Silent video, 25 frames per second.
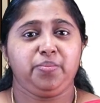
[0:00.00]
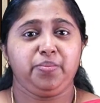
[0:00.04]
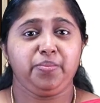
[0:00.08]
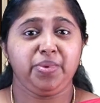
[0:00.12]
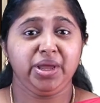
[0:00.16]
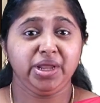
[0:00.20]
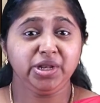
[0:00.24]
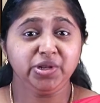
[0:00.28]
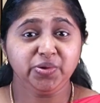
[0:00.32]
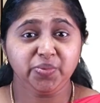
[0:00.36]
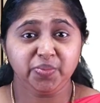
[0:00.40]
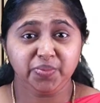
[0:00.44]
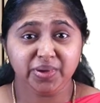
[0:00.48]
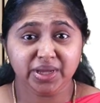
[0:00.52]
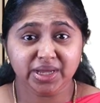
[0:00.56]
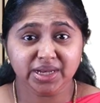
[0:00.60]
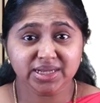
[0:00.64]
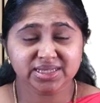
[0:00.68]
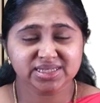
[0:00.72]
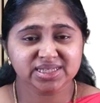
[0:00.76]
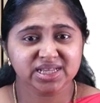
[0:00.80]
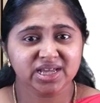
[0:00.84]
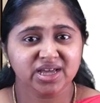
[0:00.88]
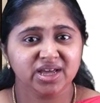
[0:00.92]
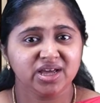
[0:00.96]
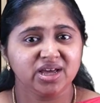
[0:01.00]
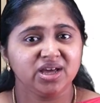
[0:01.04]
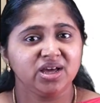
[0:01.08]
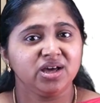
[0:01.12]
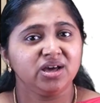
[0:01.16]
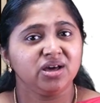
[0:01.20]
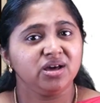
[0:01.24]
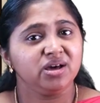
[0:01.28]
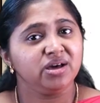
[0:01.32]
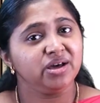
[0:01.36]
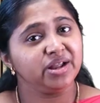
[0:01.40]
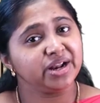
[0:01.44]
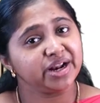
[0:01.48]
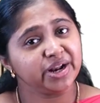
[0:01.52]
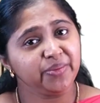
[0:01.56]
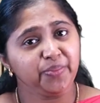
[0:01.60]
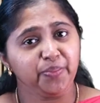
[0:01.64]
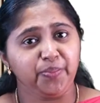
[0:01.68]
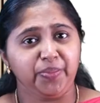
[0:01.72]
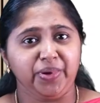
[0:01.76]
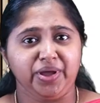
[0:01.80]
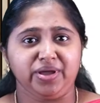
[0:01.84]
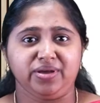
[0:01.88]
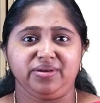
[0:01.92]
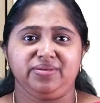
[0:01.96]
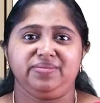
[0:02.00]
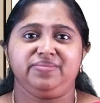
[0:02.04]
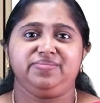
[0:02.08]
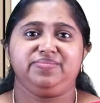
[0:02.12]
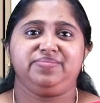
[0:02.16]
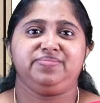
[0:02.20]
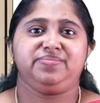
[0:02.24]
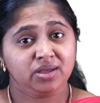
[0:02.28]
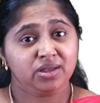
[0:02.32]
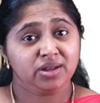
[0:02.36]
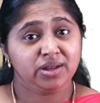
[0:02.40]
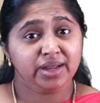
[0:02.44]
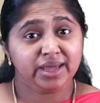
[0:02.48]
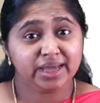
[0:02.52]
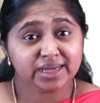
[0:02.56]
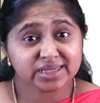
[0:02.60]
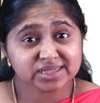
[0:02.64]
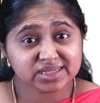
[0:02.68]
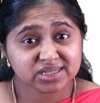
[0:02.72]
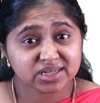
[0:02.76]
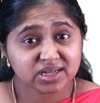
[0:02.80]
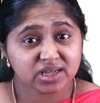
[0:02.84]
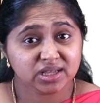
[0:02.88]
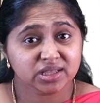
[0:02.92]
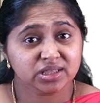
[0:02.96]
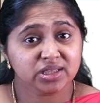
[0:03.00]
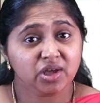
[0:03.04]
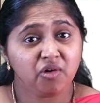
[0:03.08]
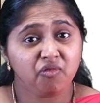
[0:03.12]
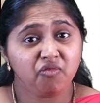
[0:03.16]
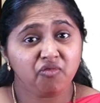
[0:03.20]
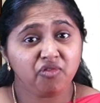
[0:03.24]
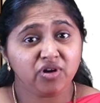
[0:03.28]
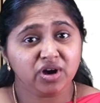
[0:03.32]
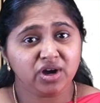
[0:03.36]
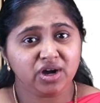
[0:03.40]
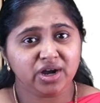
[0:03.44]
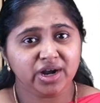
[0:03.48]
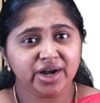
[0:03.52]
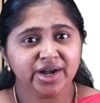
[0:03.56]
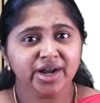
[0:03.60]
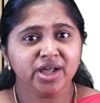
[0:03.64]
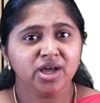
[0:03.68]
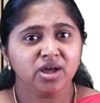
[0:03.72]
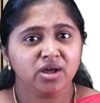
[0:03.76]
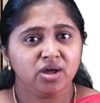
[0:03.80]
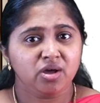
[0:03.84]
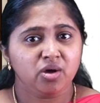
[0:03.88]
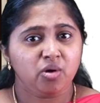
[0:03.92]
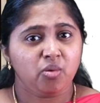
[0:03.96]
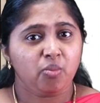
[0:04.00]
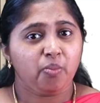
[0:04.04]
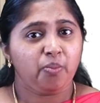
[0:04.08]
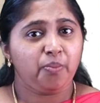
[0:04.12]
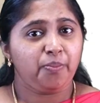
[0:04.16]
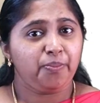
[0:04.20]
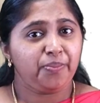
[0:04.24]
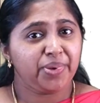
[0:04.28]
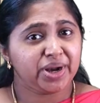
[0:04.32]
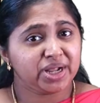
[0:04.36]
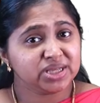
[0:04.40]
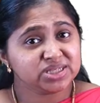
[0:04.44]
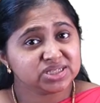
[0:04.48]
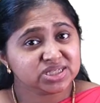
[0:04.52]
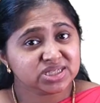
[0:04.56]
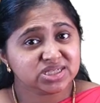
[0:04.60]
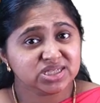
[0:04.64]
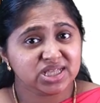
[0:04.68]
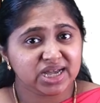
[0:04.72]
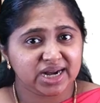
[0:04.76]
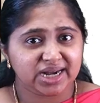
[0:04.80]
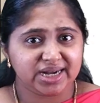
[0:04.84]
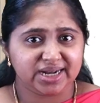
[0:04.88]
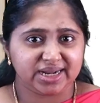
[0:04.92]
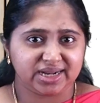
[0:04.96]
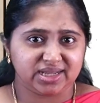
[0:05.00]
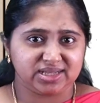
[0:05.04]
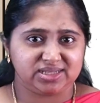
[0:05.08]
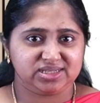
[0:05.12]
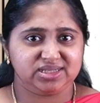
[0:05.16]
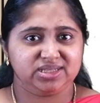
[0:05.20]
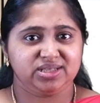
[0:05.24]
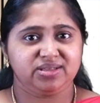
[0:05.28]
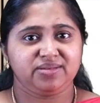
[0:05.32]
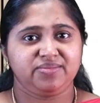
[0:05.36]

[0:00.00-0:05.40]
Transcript: Mend means repair. Next, the word press the dress.